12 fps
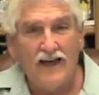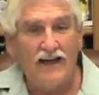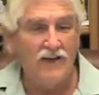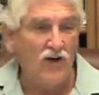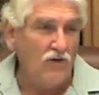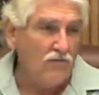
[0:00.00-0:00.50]

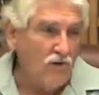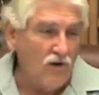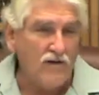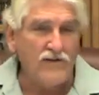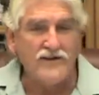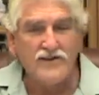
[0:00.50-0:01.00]
and no
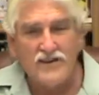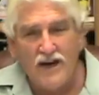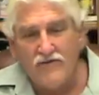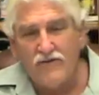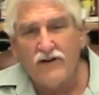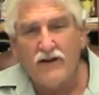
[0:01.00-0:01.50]
more the
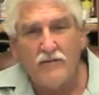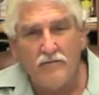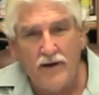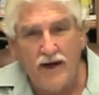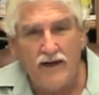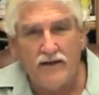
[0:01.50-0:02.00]
suffering
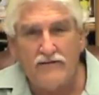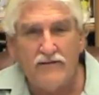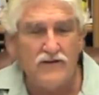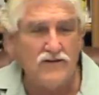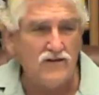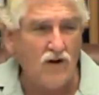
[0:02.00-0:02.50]
and pain of
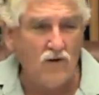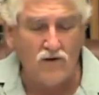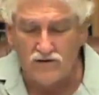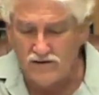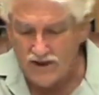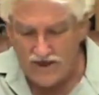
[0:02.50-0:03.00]
these
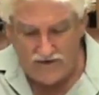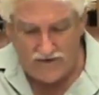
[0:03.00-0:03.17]
souls